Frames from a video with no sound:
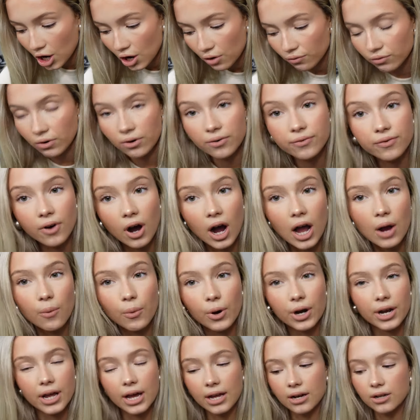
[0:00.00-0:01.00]
Refi
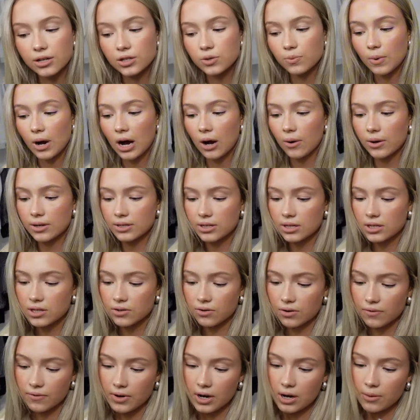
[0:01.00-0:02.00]
one in as well. Is this the
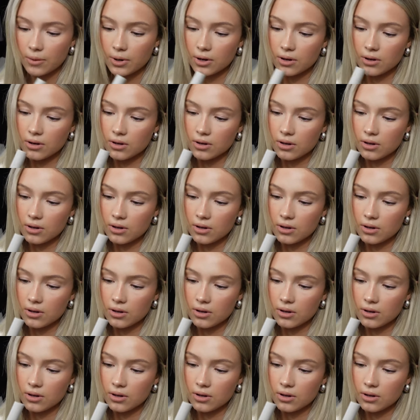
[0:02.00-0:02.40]
Refi one?